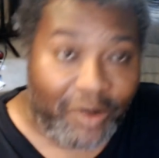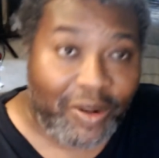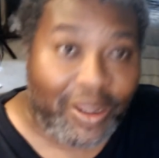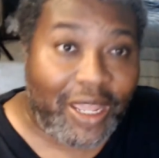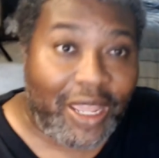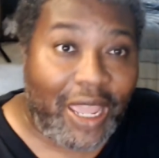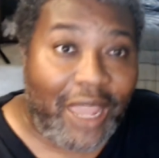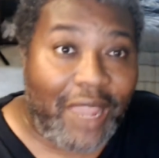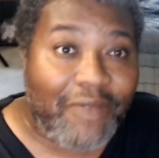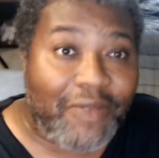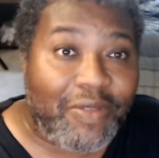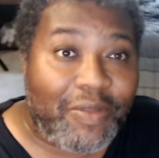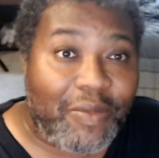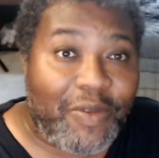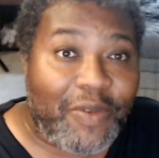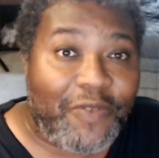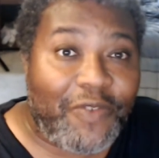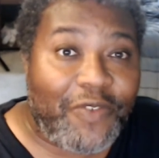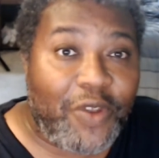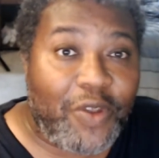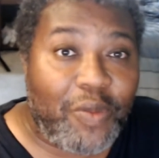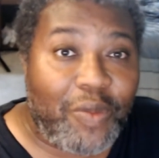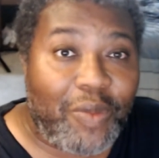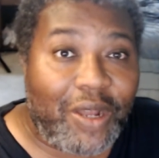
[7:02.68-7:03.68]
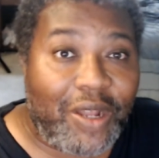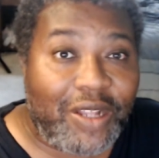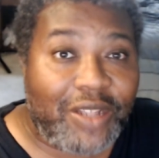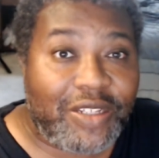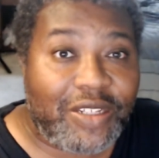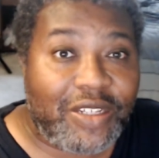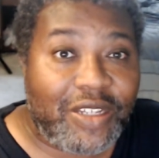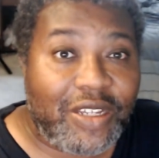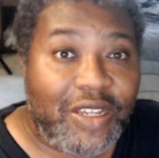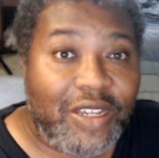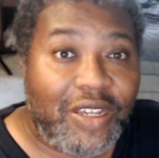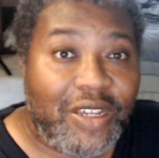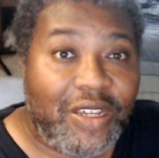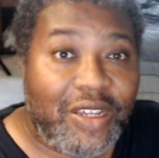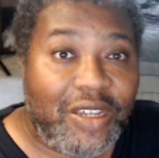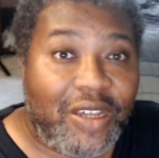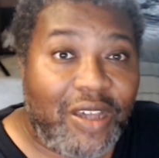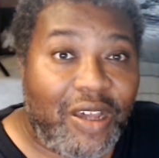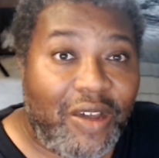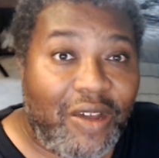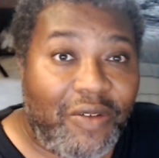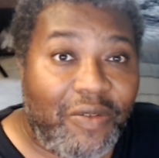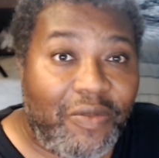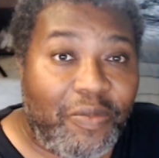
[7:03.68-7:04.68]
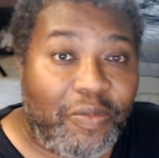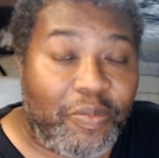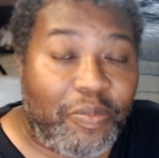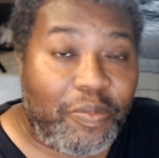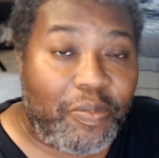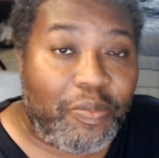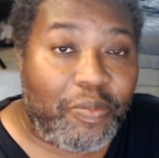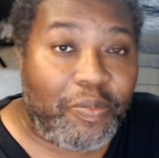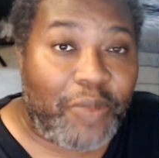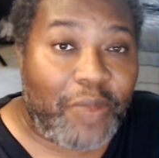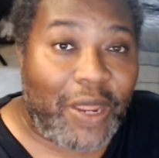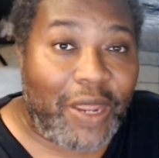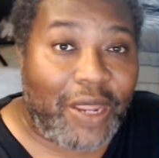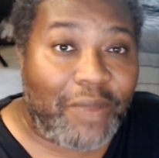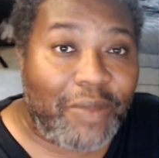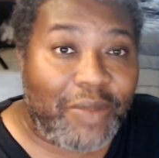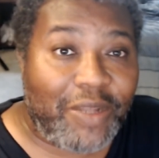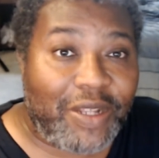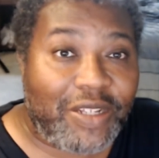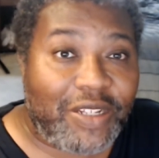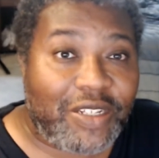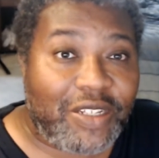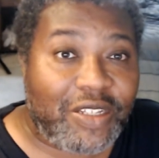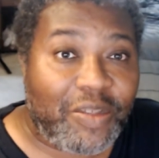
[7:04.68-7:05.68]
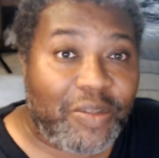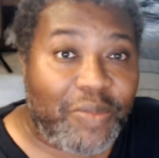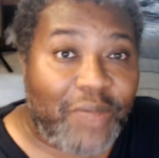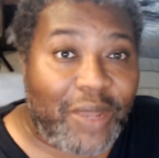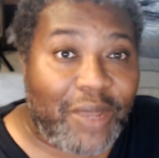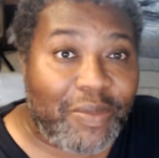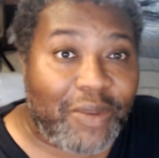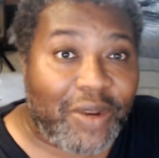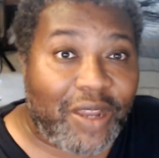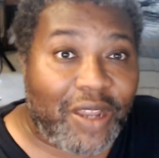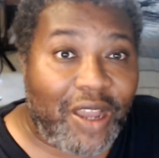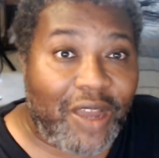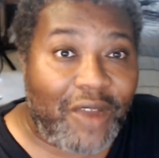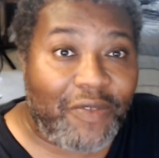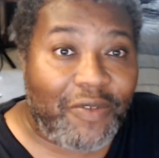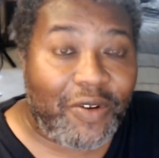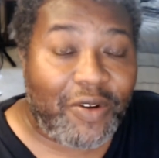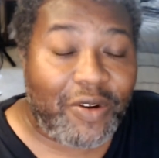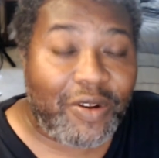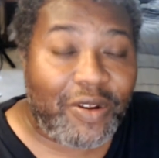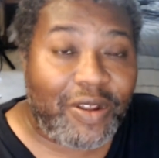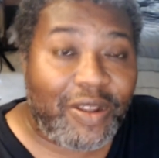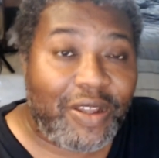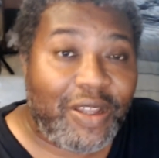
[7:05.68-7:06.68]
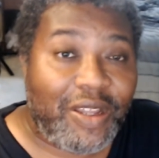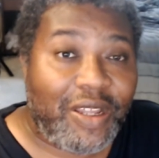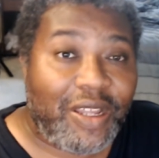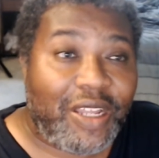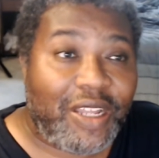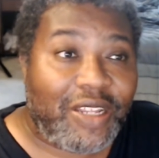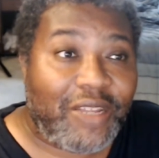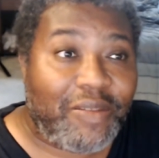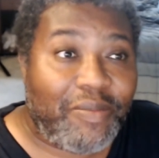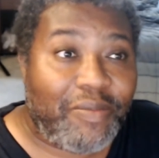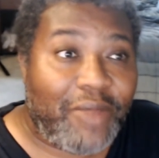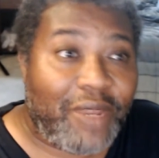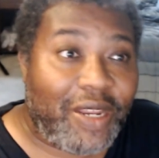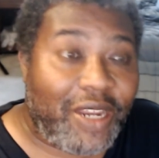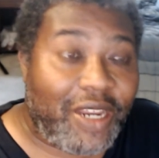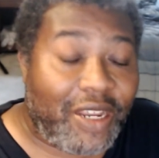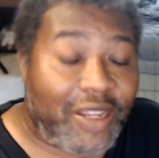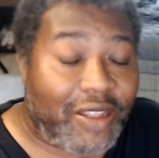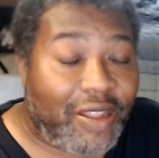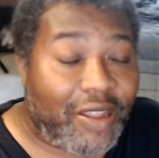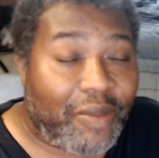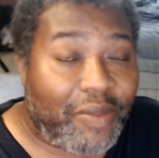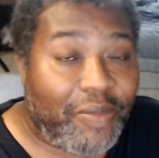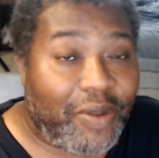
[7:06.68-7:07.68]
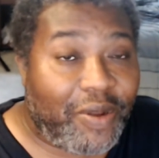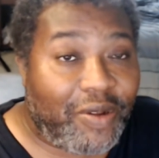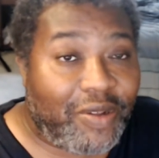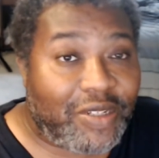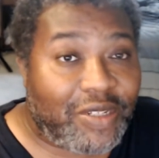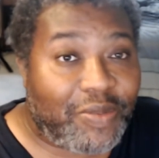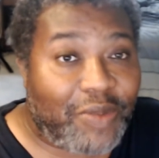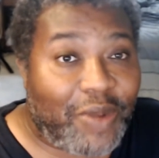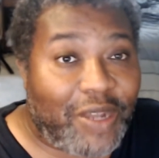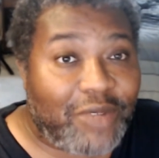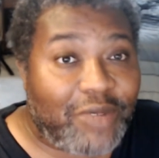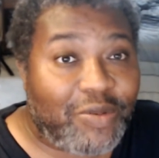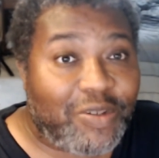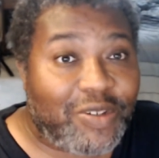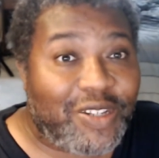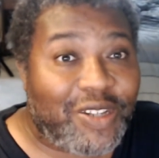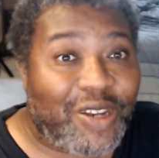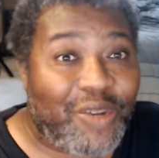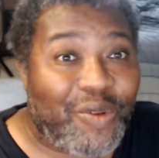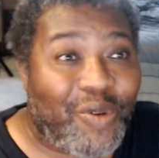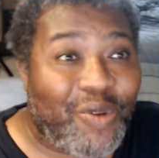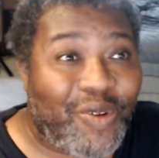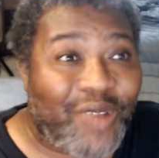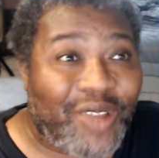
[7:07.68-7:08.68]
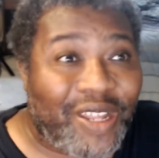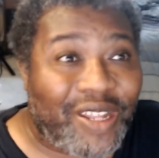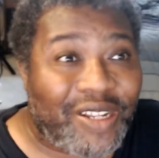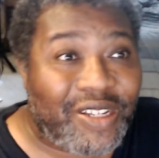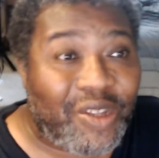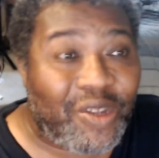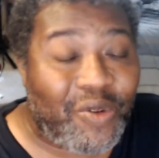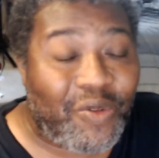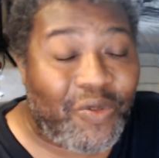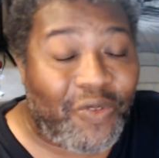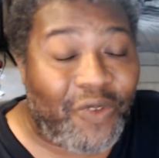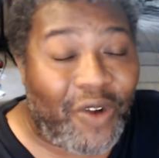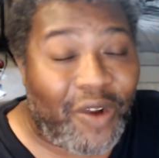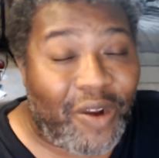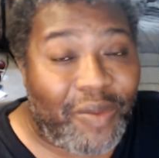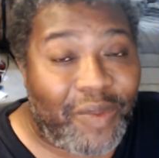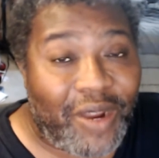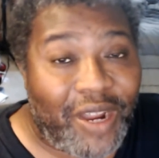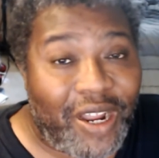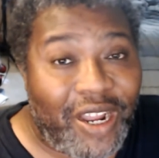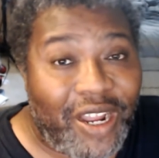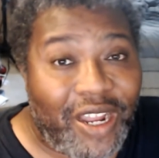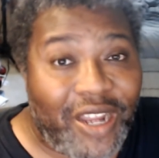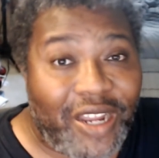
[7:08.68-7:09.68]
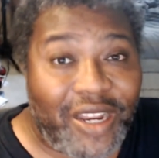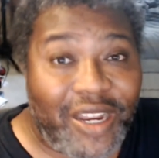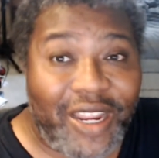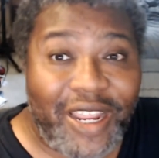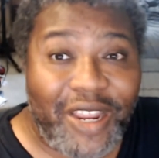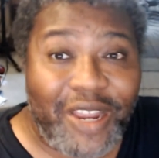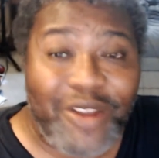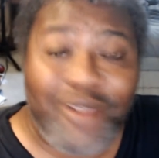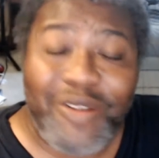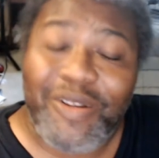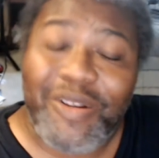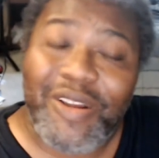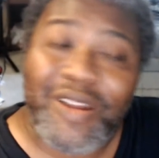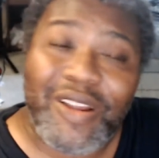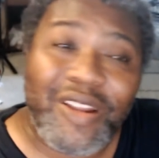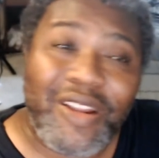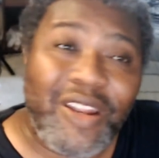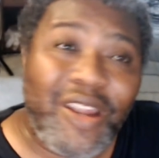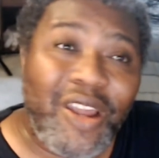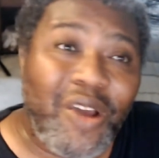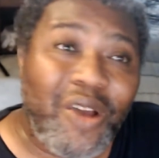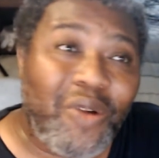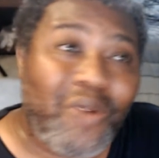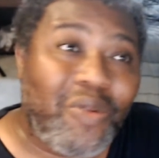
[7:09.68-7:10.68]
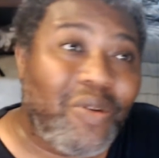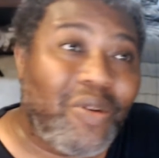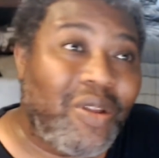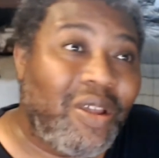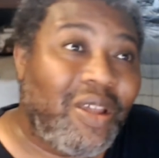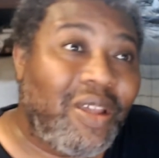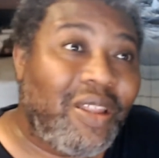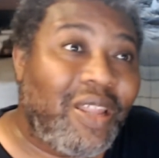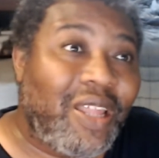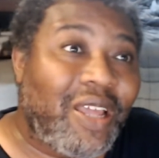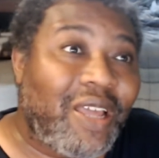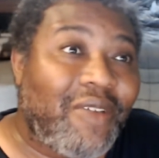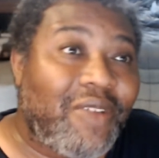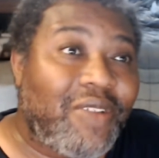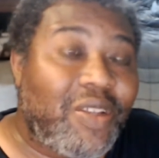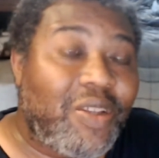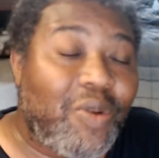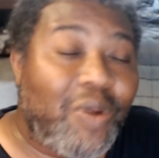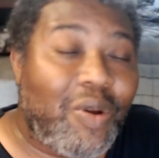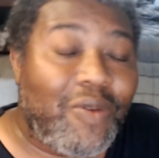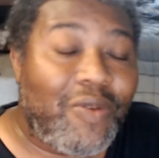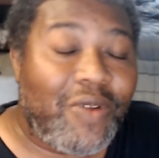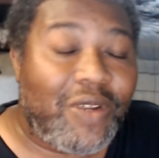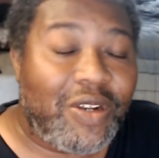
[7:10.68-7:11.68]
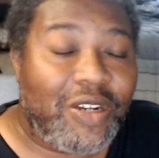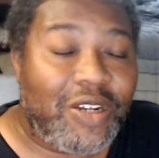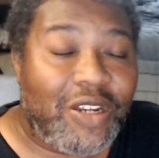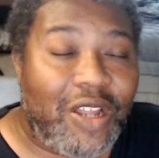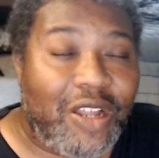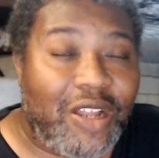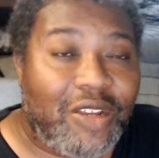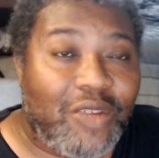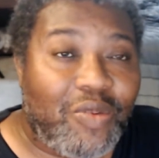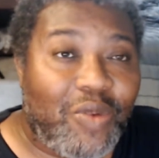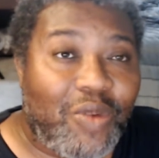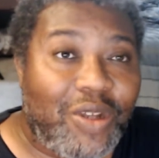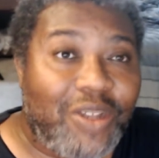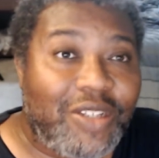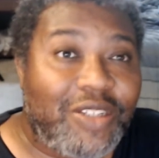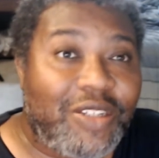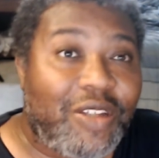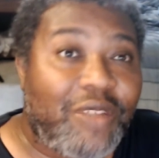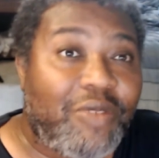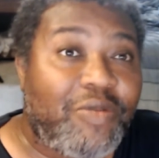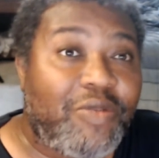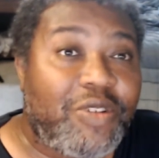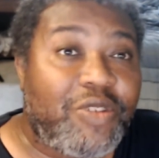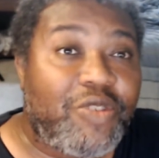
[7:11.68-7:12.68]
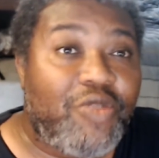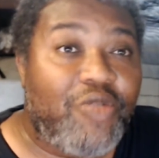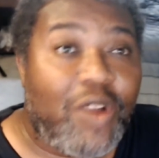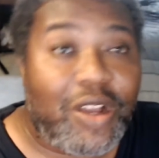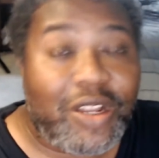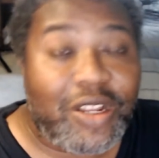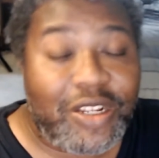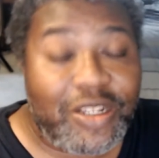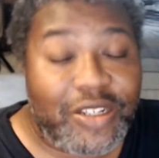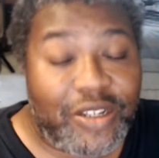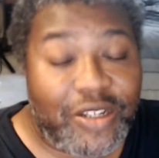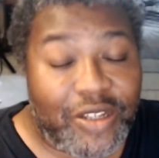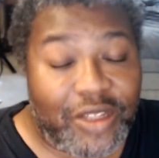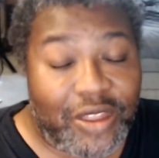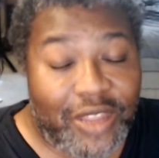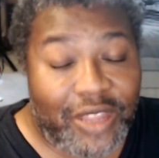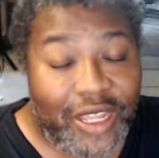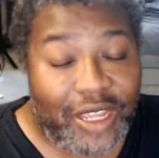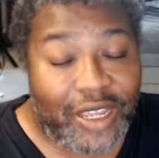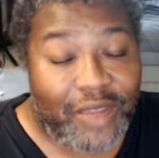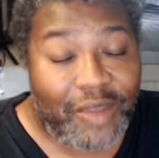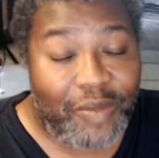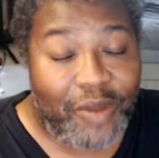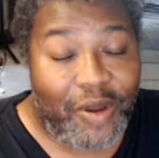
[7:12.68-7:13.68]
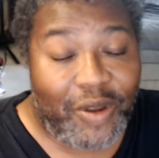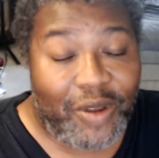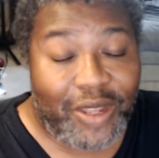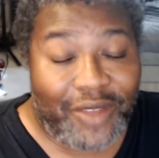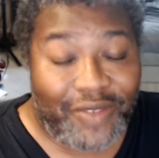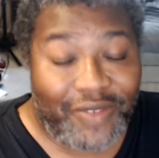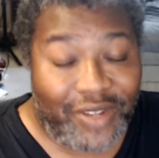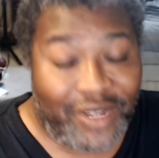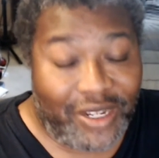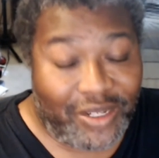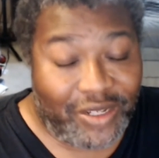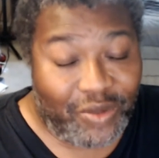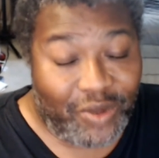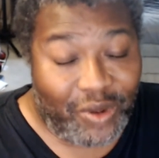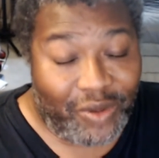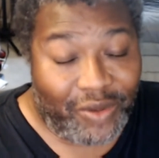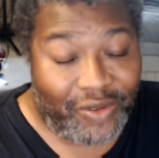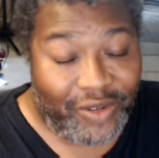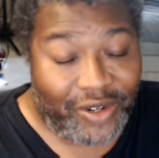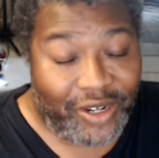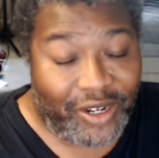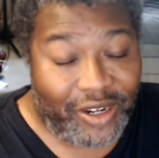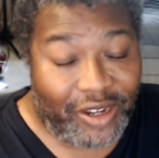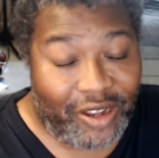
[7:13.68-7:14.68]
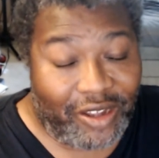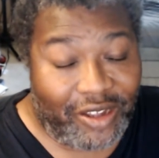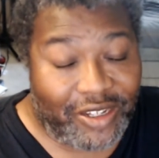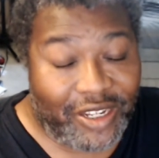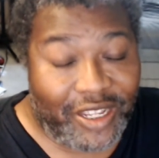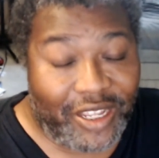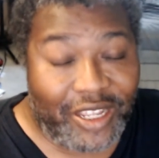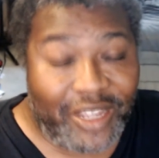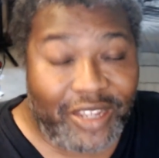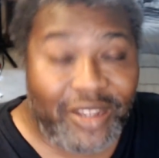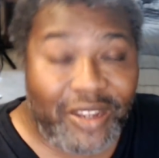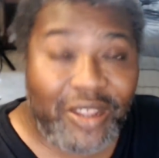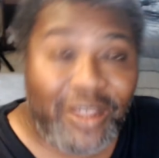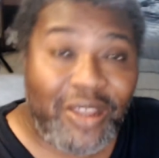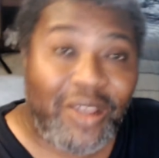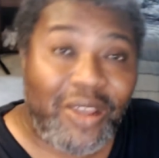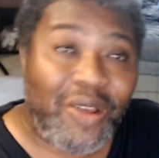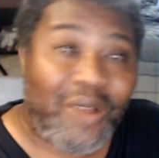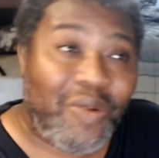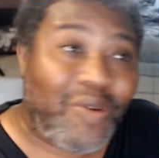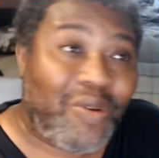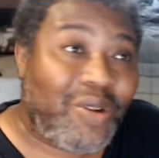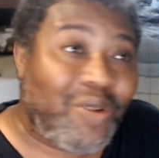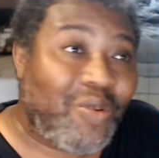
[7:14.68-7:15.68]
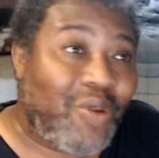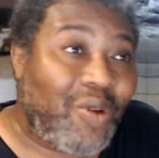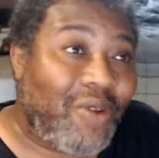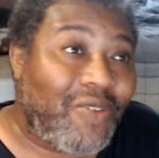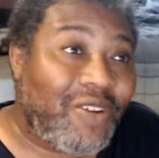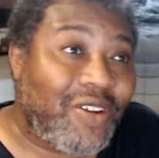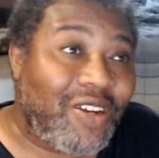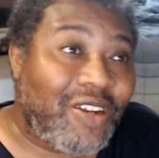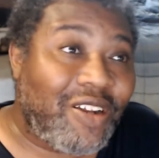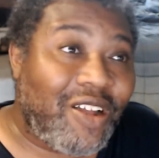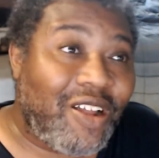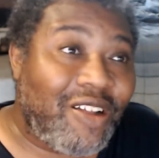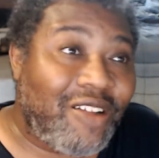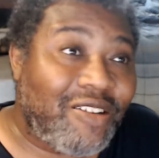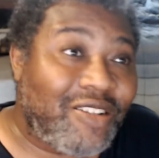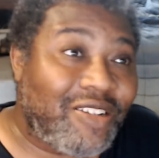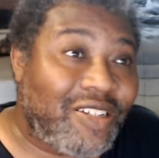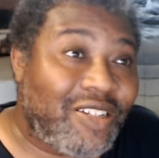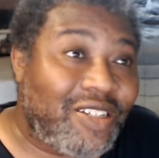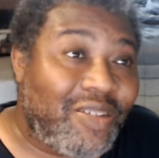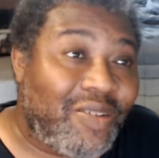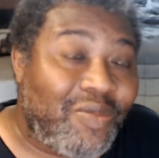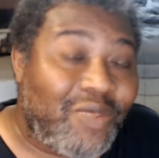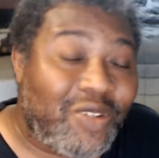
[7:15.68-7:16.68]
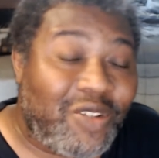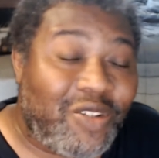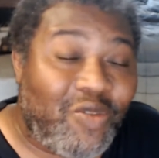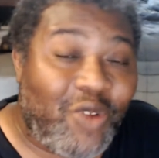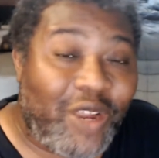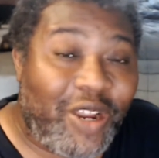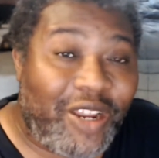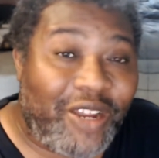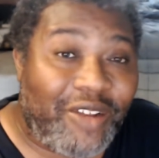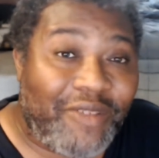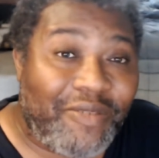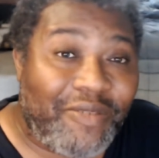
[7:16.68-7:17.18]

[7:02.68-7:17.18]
gave them a few months of payments to be able to cover as many of their bills as possible so they won't get so far behind. Here, no. They gave us $1,200 once. They're struggling to think about giving us $1,200 again. With $1,200 is someone's rent